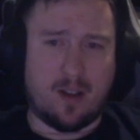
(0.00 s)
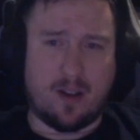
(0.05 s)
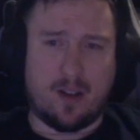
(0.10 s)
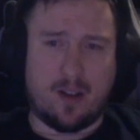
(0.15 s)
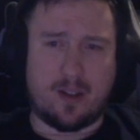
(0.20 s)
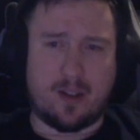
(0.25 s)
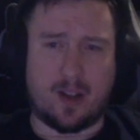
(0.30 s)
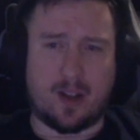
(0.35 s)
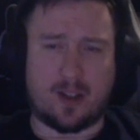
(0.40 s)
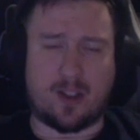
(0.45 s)

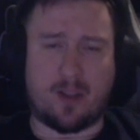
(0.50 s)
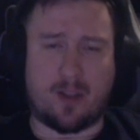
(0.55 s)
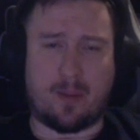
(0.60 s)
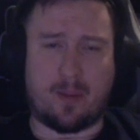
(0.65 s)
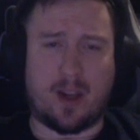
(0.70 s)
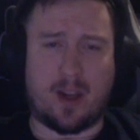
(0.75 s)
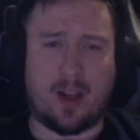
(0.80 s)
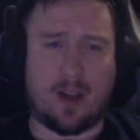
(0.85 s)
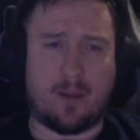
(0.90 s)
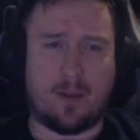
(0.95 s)
sucks to
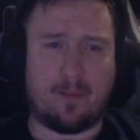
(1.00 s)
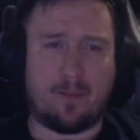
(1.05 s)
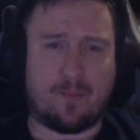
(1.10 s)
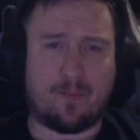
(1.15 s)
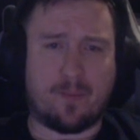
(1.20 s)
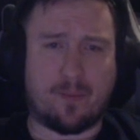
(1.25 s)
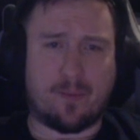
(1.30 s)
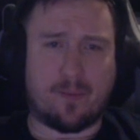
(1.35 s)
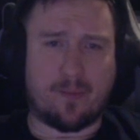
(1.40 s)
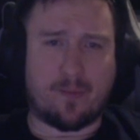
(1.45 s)
be him.
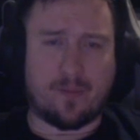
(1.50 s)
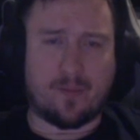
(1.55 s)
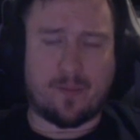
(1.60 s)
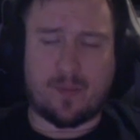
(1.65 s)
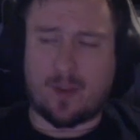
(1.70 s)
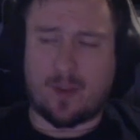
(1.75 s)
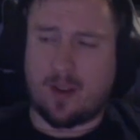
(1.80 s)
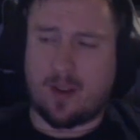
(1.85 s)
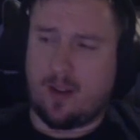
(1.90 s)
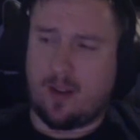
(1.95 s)

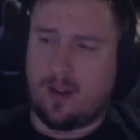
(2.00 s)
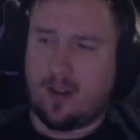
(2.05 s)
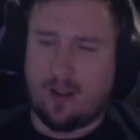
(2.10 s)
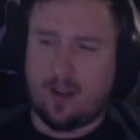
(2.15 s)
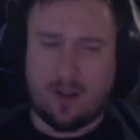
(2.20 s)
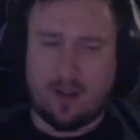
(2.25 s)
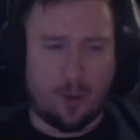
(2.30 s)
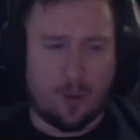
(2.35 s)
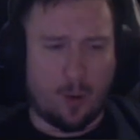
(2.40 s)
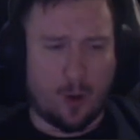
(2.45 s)

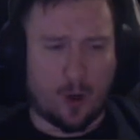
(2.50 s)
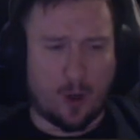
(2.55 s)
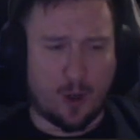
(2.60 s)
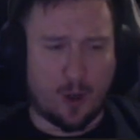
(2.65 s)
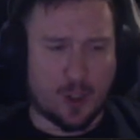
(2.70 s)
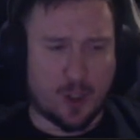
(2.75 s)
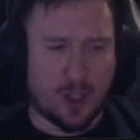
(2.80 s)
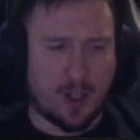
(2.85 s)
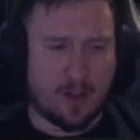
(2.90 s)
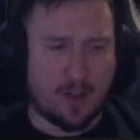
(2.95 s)
The Warrior
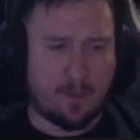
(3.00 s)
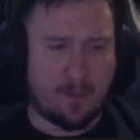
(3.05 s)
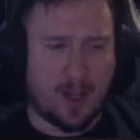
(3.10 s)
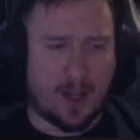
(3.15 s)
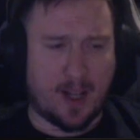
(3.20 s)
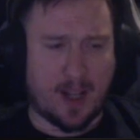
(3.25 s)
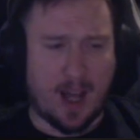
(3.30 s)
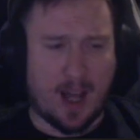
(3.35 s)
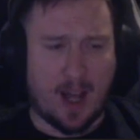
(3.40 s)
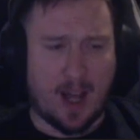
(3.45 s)
should have
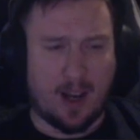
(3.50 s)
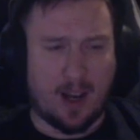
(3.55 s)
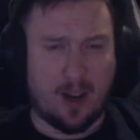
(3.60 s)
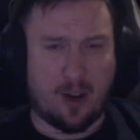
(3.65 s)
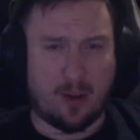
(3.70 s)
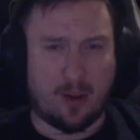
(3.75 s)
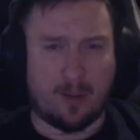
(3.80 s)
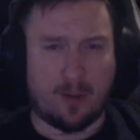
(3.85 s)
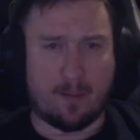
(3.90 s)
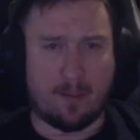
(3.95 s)
played that a
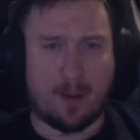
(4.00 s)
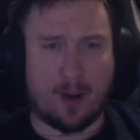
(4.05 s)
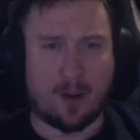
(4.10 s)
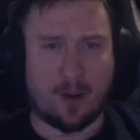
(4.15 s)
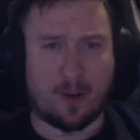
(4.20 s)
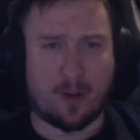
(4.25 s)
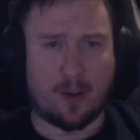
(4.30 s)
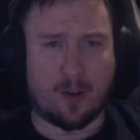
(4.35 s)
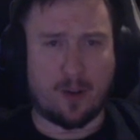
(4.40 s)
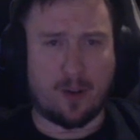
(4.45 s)
little bit
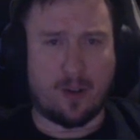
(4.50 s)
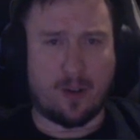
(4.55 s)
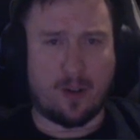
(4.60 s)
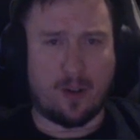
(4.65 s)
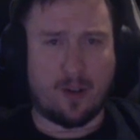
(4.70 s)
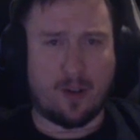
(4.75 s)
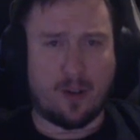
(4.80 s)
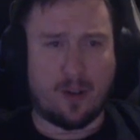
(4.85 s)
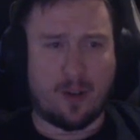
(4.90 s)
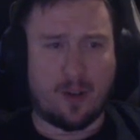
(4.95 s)
better.
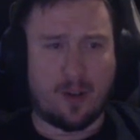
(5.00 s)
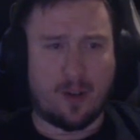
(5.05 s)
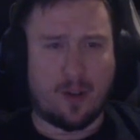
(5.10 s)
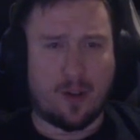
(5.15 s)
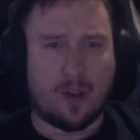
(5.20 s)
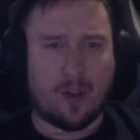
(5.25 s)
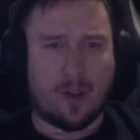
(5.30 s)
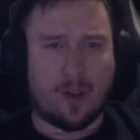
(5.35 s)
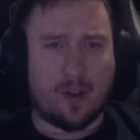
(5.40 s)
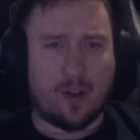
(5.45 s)

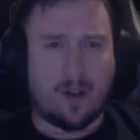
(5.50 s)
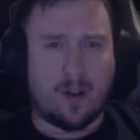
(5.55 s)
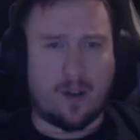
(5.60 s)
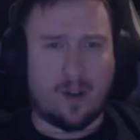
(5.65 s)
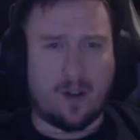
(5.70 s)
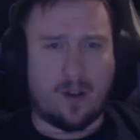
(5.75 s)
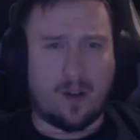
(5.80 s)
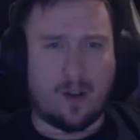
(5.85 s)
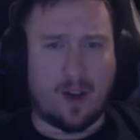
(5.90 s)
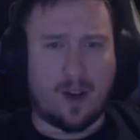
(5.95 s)

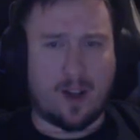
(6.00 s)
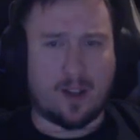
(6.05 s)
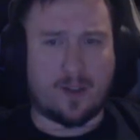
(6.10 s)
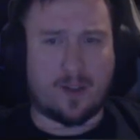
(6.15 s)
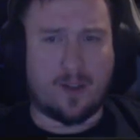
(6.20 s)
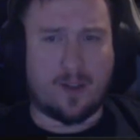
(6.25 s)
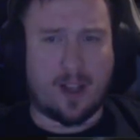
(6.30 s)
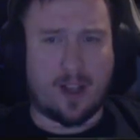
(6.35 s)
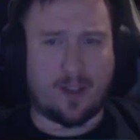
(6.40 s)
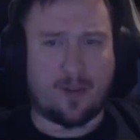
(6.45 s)
Alright, let's
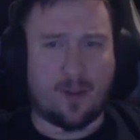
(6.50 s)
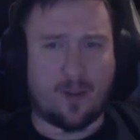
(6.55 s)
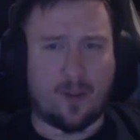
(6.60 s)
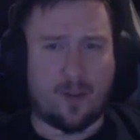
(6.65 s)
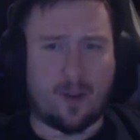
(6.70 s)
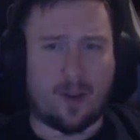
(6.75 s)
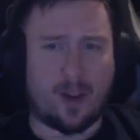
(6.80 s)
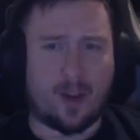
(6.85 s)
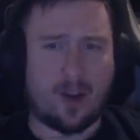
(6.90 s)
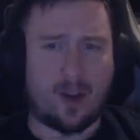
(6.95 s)
fast
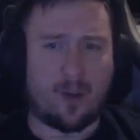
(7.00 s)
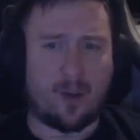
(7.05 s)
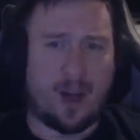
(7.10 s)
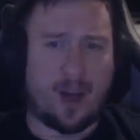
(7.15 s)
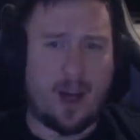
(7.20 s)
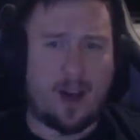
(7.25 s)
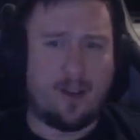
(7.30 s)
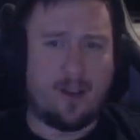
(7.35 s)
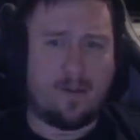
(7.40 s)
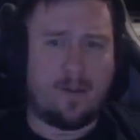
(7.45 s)
forward here. We
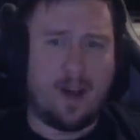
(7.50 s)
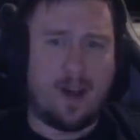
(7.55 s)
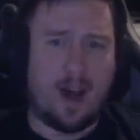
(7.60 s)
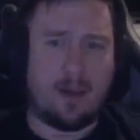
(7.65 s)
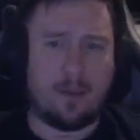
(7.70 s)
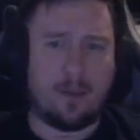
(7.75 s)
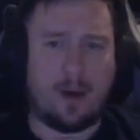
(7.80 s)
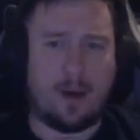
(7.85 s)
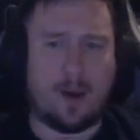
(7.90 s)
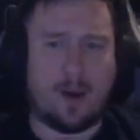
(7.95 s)
have
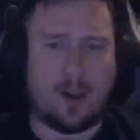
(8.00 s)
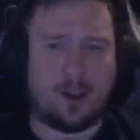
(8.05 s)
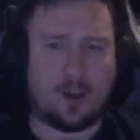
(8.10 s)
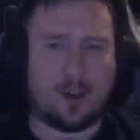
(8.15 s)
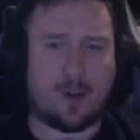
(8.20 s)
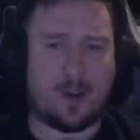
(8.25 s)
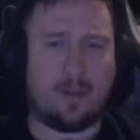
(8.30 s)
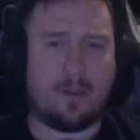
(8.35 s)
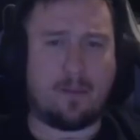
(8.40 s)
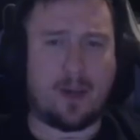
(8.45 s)
MM
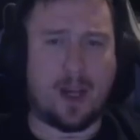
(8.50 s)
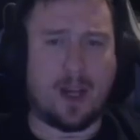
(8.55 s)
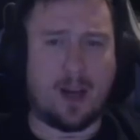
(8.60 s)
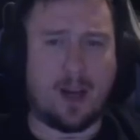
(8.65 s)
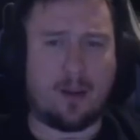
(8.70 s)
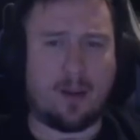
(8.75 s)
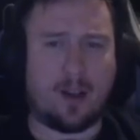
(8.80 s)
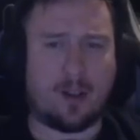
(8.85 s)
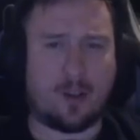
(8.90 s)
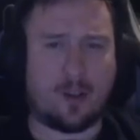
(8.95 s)
Hunter and
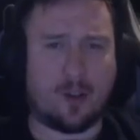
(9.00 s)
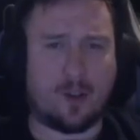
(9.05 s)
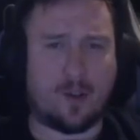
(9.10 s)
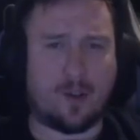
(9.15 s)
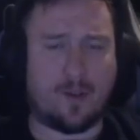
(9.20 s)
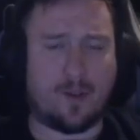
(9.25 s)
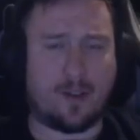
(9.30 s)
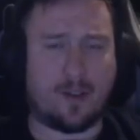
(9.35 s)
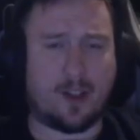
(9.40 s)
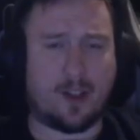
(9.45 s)
BM
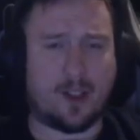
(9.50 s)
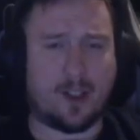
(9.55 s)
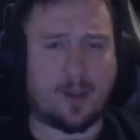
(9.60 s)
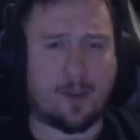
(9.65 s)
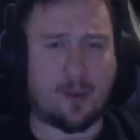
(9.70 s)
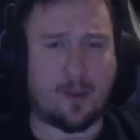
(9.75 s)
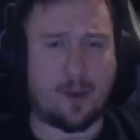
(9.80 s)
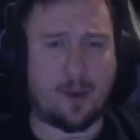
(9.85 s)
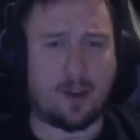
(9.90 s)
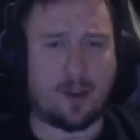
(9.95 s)
Hunter for this
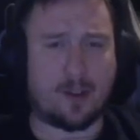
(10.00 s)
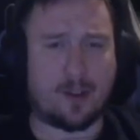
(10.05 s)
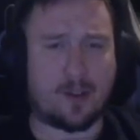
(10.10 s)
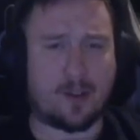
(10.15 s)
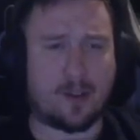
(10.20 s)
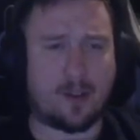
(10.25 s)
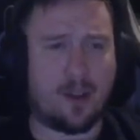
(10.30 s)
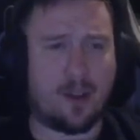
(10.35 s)
Priest.